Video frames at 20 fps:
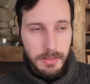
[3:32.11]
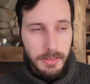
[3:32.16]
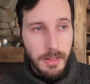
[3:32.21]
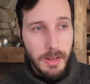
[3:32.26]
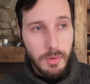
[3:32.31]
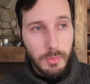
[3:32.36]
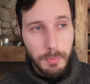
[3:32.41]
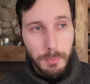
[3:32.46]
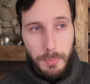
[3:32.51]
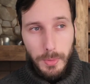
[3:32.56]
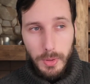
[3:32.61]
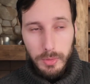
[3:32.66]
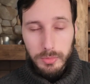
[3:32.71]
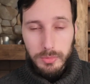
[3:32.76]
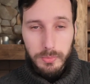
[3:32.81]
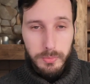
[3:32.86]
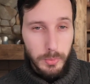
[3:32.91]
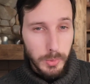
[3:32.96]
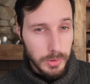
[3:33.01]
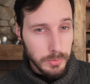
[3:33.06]
Now,
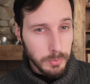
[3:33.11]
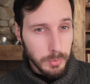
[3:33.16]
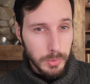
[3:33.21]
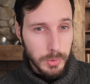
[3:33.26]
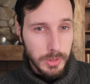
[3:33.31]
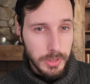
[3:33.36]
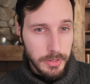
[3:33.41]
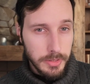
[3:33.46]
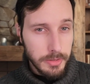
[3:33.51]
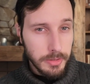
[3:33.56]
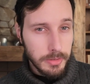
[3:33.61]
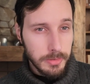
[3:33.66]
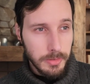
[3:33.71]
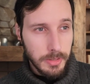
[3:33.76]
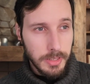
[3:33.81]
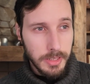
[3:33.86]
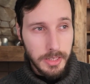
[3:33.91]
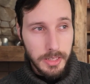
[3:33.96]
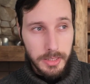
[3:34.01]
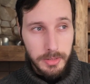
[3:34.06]
both world wars
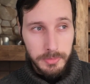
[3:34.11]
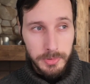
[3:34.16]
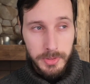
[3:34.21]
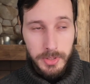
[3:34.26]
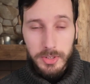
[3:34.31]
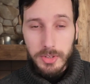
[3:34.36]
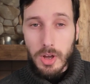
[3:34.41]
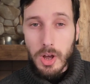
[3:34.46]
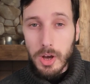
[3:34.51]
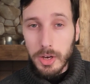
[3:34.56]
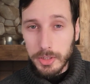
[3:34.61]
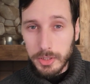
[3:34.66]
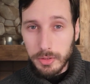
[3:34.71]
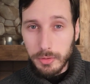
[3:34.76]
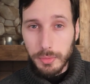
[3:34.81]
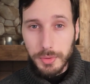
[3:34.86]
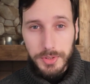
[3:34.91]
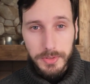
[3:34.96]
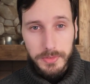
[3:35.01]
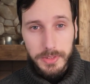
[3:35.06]
saw
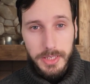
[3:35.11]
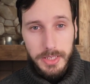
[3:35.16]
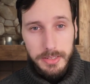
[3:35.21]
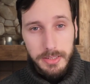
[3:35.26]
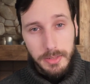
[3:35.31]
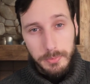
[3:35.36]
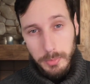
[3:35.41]
use of this.